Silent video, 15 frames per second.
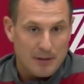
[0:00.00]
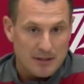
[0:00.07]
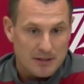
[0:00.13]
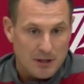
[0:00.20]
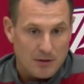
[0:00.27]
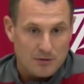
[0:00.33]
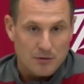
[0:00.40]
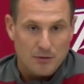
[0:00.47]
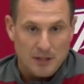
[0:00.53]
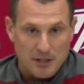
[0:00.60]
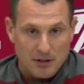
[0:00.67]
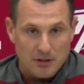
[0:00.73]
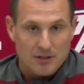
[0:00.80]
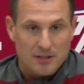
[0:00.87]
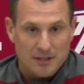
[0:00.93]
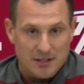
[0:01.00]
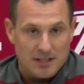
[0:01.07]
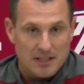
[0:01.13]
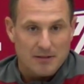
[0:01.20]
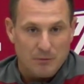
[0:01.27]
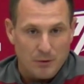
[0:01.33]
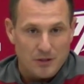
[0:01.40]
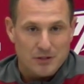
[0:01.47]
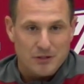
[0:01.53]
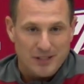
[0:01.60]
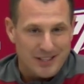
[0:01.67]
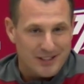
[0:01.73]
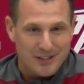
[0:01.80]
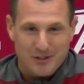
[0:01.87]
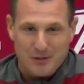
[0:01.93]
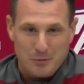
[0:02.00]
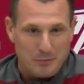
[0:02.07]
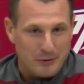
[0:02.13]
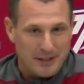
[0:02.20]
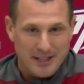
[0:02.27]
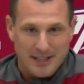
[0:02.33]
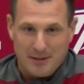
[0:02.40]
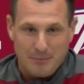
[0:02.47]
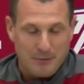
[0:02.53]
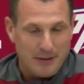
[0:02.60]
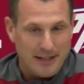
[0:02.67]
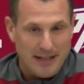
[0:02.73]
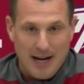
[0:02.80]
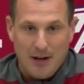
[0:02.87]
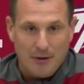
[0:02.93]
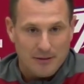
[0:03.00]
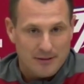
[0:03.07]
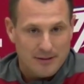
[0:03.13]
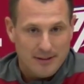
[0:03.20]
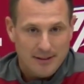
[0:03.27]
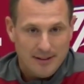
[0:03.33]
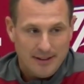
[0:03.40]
but it's also the urgency of what you need to do play in and play out.